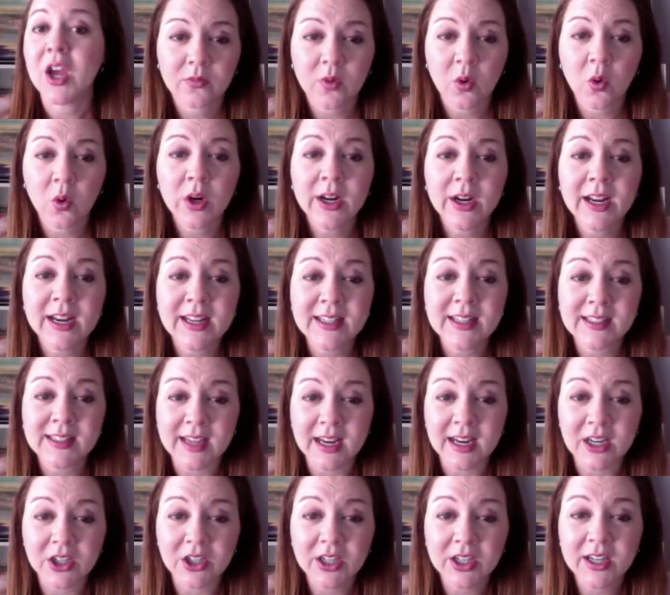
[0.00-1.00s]

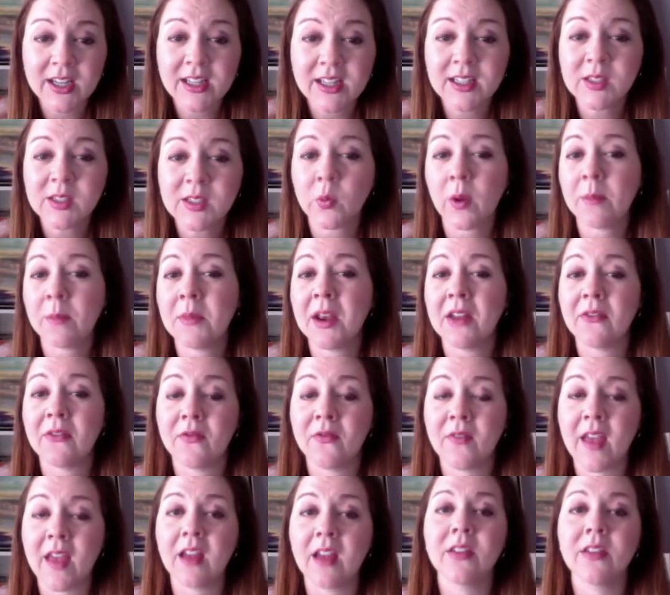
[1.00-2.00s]
Organizations, Women of
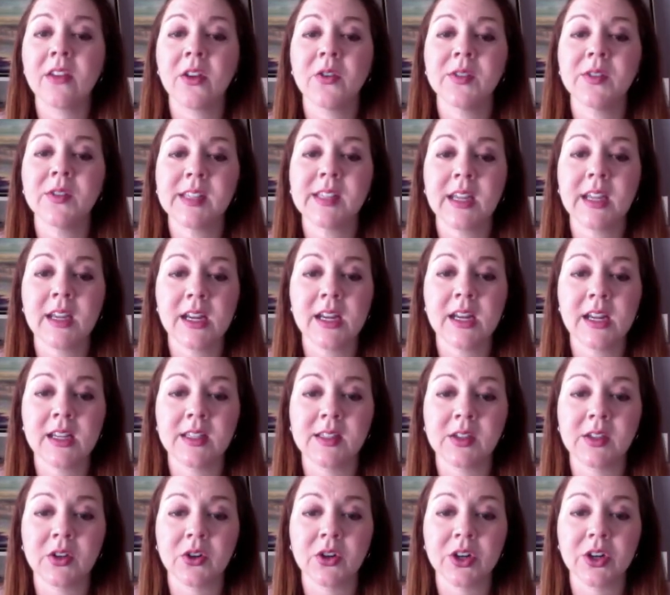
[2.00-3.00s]
Faith. You know, Sandy is
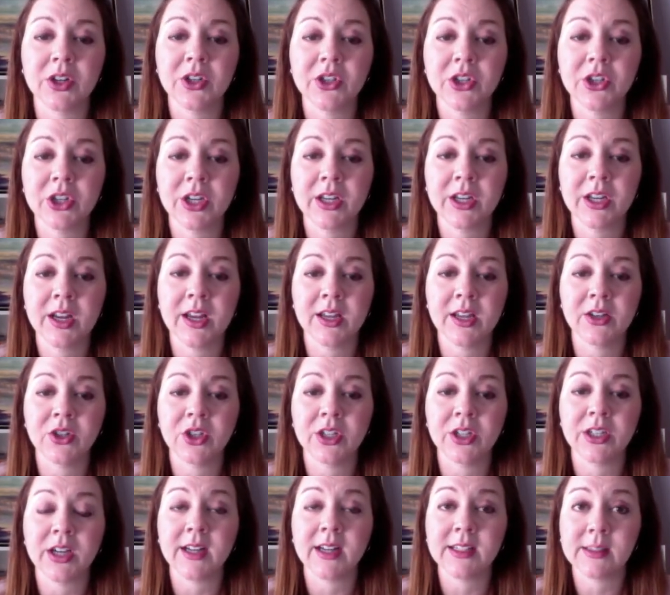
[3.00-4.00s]
a Christian and she
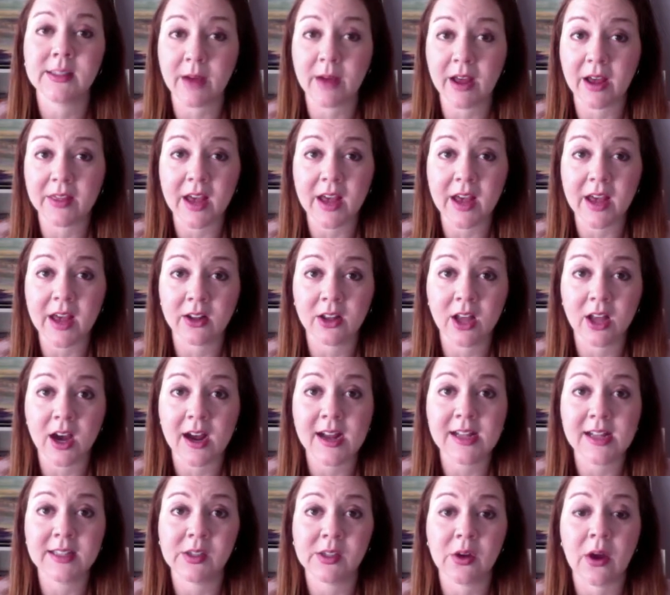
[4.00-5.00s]
talks about that a
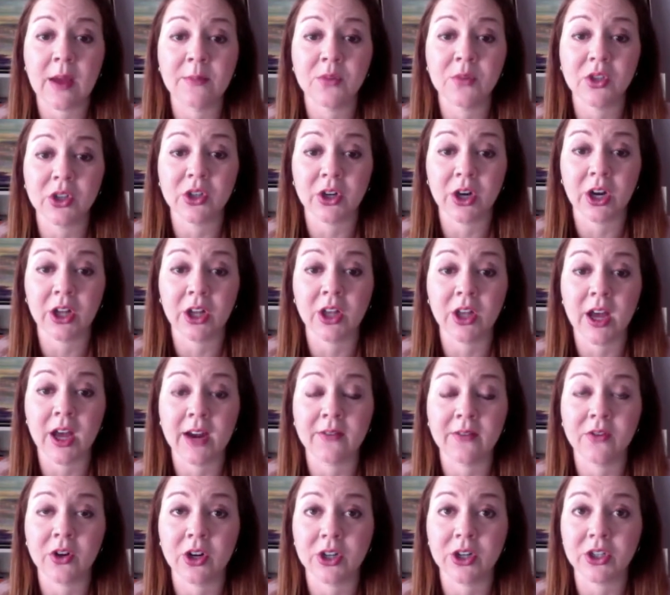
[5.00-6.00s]
lot, so I'm sure a lot
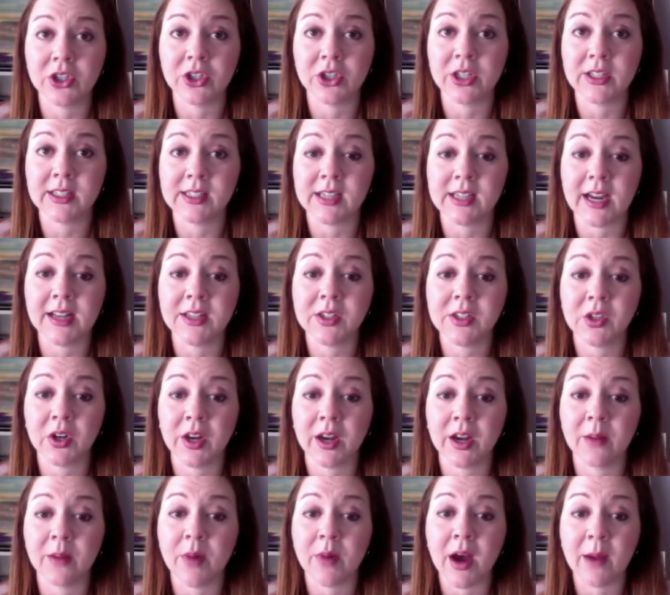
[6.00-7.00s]
of Christian sites are
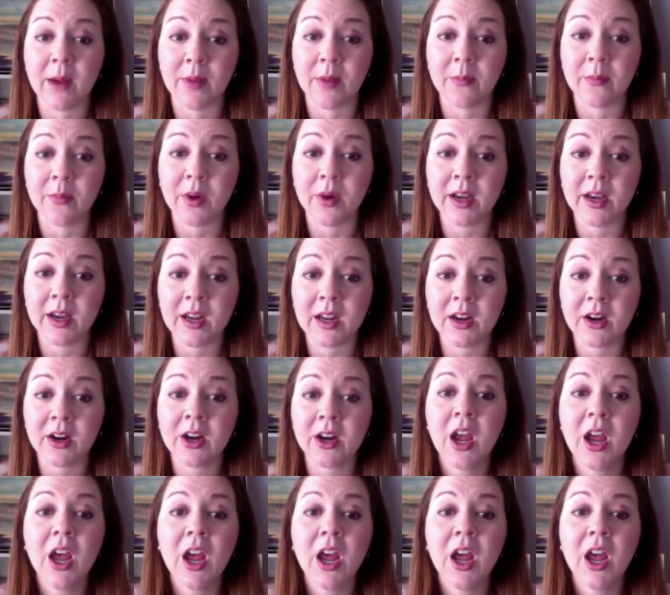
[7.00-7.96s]
going to pop up on here.